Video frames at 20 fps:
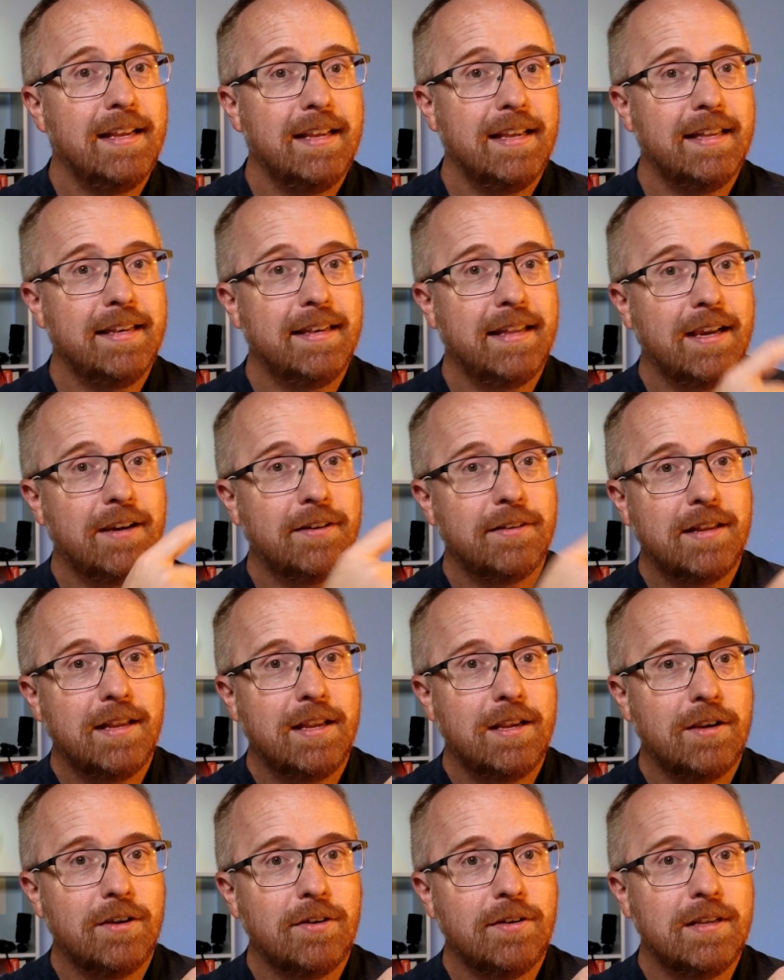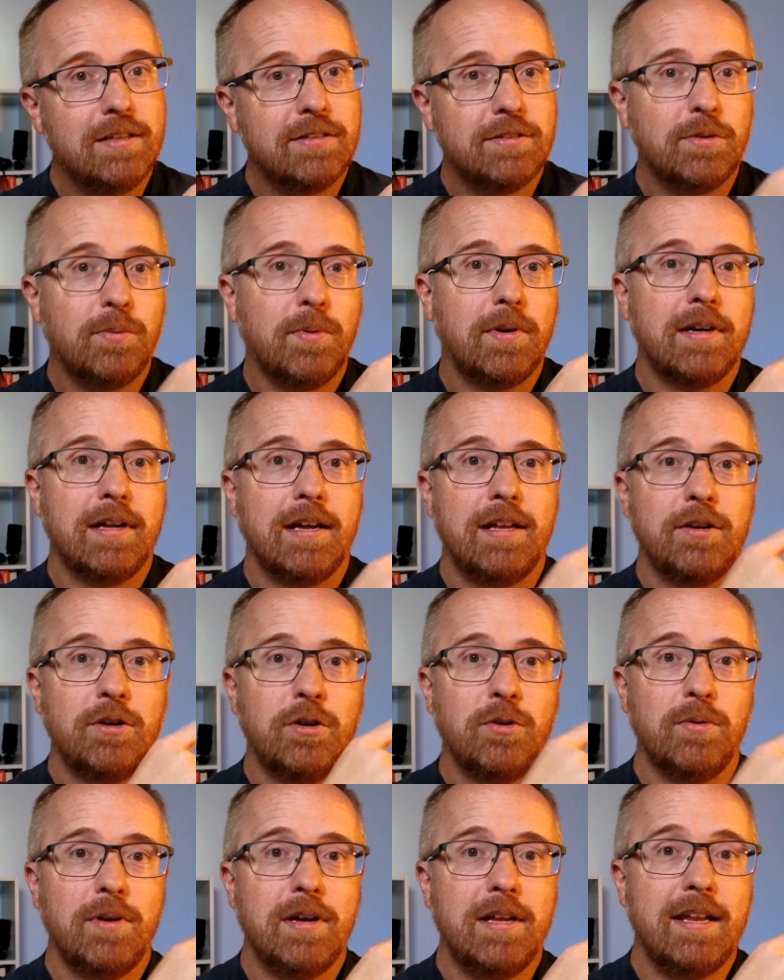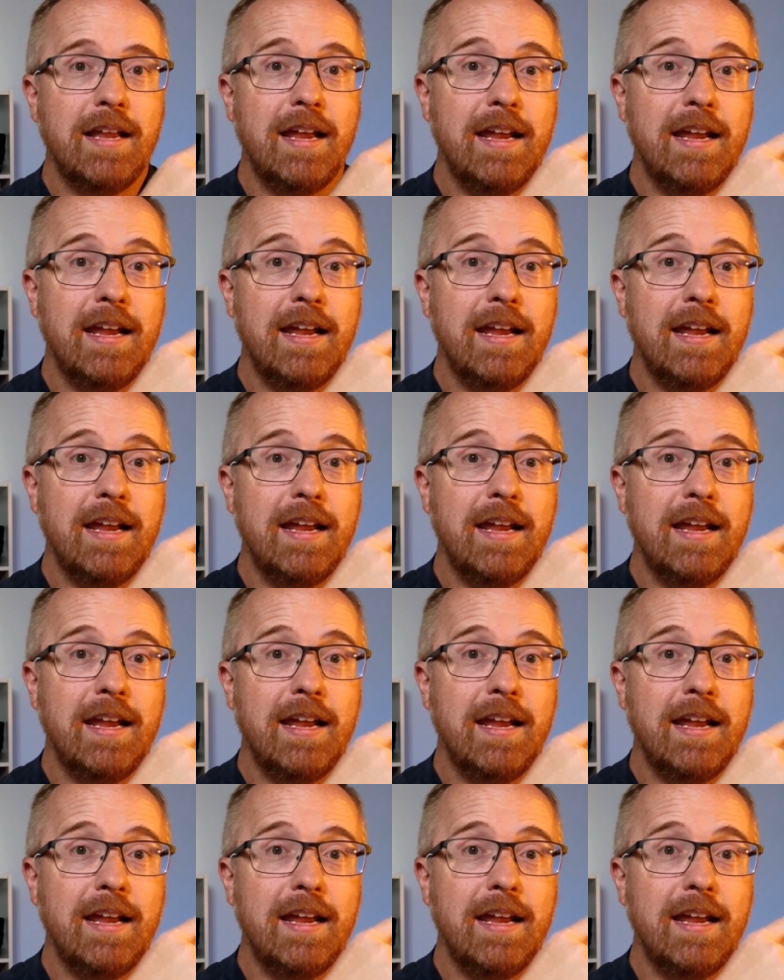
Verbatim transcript: And down here is the one on how to create